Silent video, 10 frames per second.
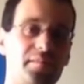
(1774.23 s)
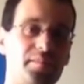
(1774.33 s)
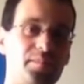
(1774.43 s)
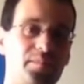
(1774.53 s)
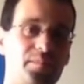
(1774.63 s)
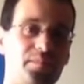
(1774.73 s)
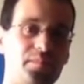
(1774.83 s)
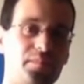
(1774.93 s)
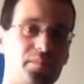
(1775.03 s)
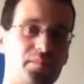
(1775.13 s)
So it's
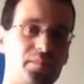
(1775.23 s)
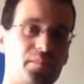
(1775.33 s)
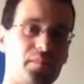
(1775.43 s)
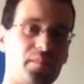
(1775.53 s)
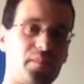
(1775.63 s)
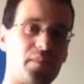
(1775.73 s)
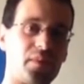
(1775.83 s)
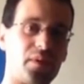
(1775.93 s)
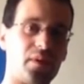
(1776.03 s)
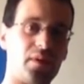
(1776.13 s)
not just a random
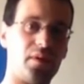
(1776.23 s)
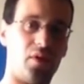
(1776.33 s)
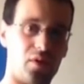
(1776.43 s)
thing.